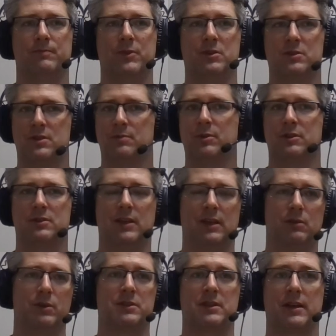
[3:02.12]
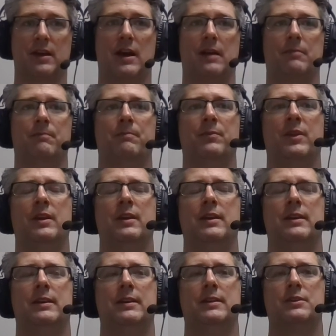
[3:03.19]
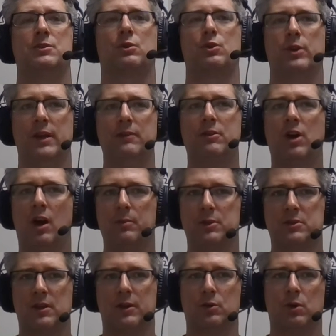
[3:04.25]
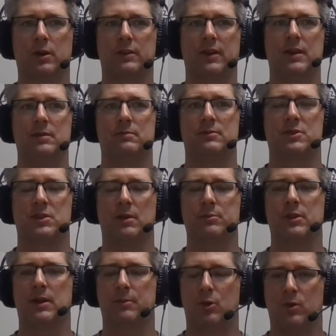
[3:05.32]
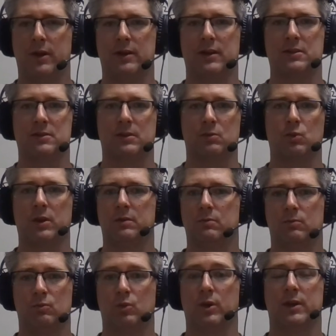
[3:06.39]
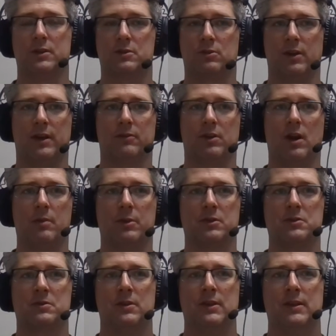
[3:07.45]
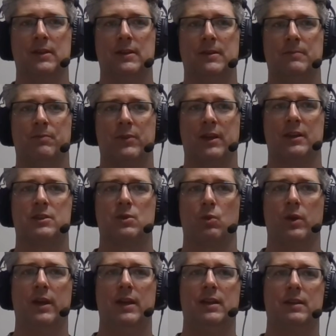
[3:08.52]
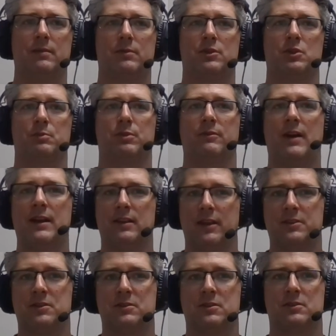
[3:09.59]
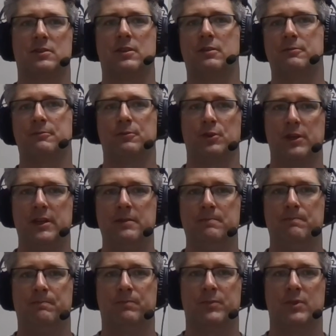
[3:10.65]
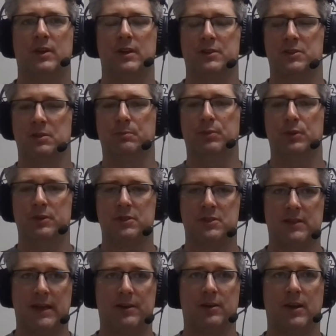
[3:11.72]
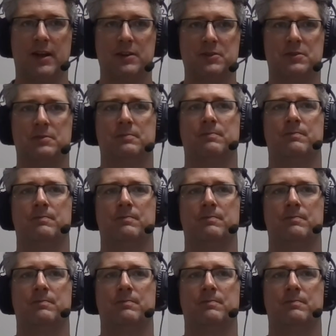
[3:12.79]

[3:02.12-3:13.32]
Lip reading: These are some of the takeaways I got. So creativecommons.org, they summed it up quite nicely. What is Creative Commons? And it's a way to provide licenses that are free, simple, and standardized.